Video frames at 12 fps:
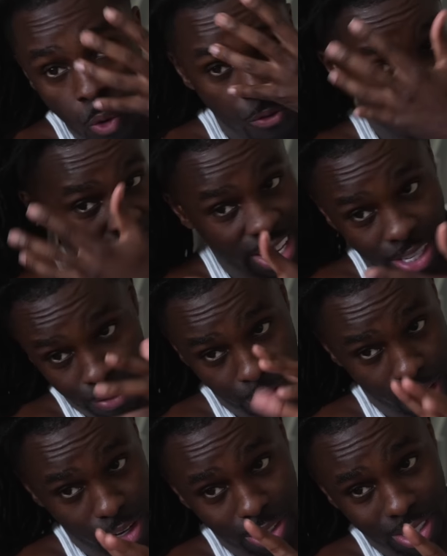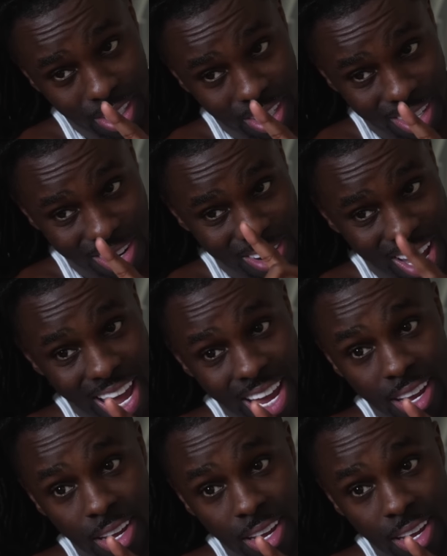face first, okay?